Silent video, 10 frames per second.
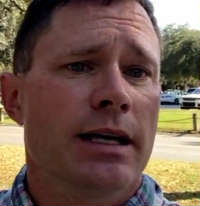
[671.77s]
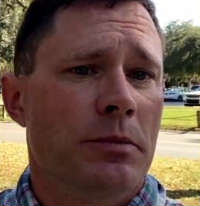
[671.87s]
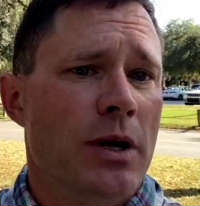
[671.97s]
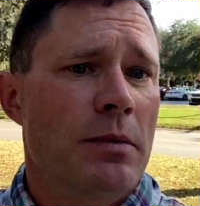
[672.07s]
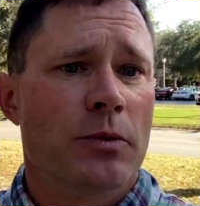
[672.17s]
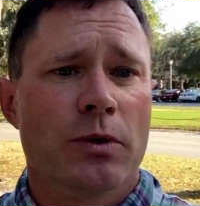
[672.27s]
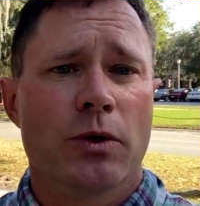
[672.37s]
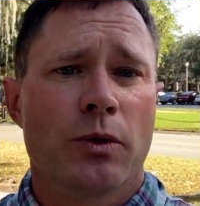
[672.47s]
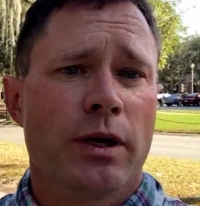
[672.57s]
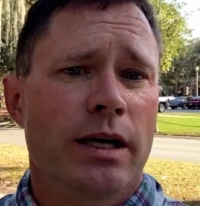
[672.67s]
come grab it real
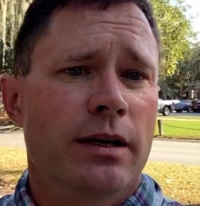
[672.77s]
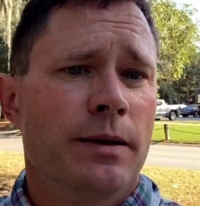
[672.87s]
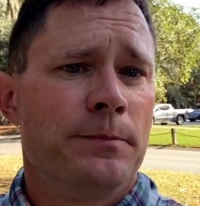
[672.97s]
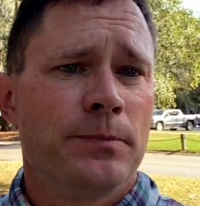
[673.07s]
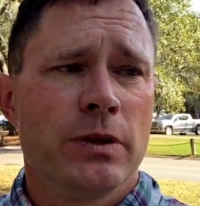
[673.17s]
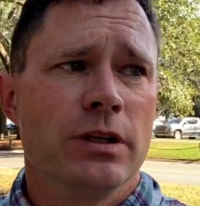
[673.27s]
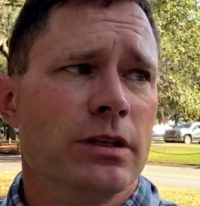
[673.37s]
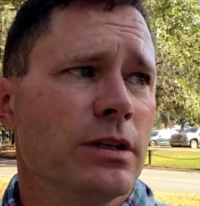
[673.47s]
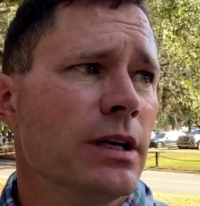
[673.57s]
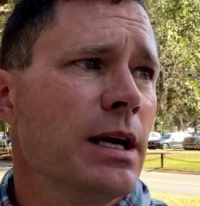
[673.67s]
quick.
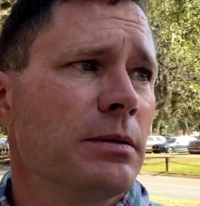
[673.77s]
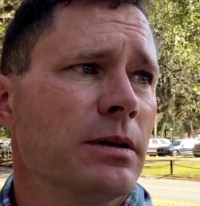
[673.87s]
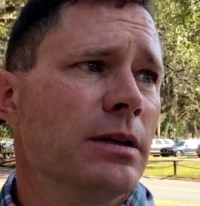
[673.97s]
You got